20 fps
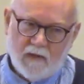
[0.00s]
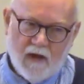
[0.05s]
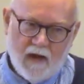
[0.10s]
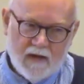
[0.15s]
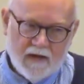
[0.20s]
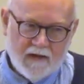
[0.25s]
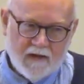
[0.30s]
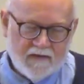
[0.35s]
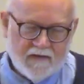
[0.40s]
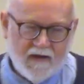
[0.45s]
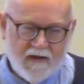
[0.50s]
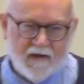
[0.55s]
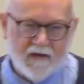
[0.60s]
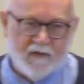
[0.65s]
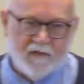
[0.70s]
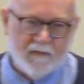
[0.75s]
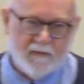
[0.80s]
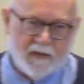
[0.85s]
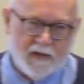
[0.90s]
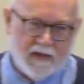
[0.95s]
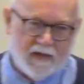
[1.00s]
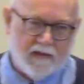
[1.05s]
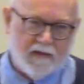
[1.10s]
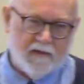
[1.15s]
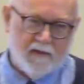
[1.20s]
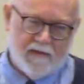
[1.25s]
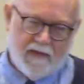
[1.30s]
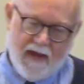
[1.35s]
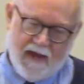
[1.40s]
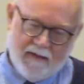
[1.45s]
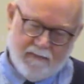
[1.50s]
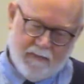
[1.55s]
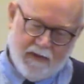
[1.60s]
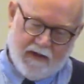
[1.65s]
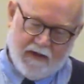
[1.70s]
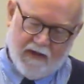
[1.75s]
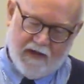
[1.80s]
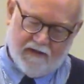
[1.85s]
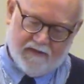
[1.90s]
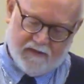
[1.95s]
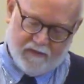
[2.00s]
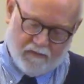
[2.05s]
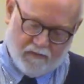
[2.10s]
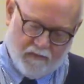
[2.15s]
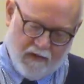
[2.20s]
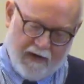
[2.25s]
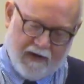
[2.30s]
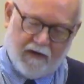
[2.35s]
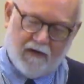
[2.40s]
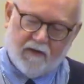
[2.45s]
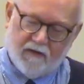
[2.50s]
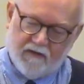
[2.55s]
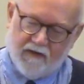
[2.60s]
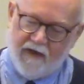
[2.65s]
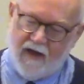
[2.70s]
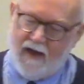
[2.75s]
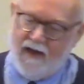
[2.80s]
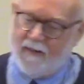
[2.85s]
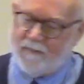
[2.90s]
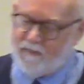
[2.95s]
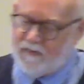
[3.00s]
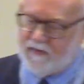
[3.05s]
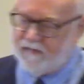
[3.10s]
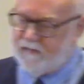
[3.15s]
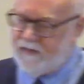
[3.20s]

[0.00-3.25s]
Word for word: I can tell you be, that because of regular times of